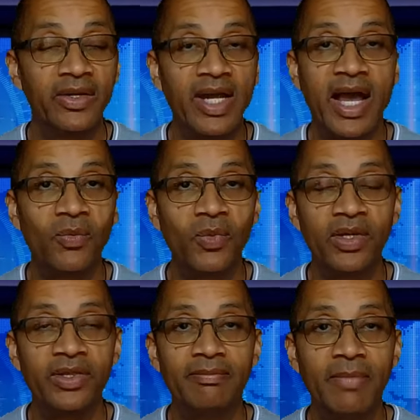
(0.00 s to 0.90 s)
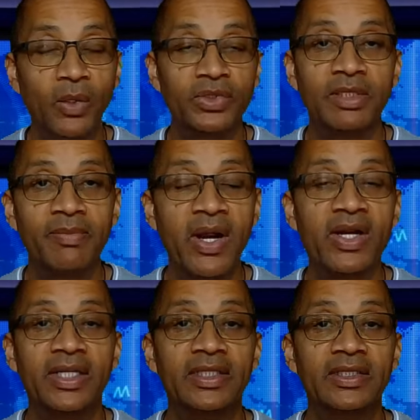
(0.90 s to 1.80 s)
You're not with most
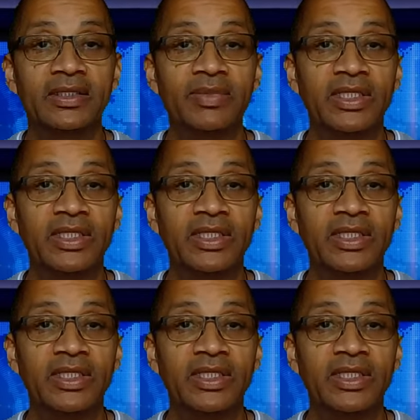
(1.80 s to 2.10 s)
Americans,